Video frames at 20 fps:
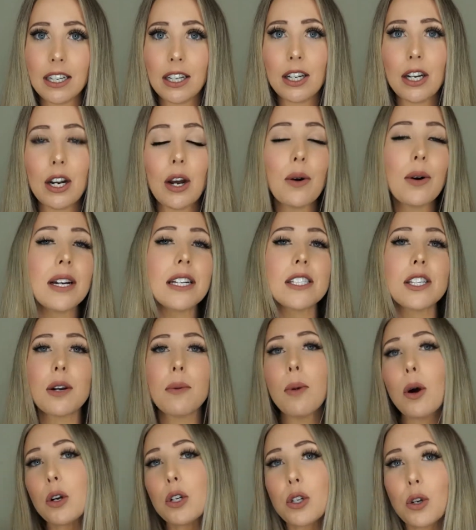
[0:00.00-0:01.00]
It's an
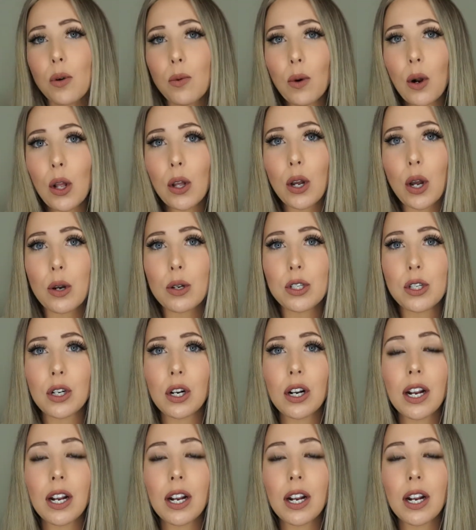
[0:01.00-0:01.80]
emotional roller coaster,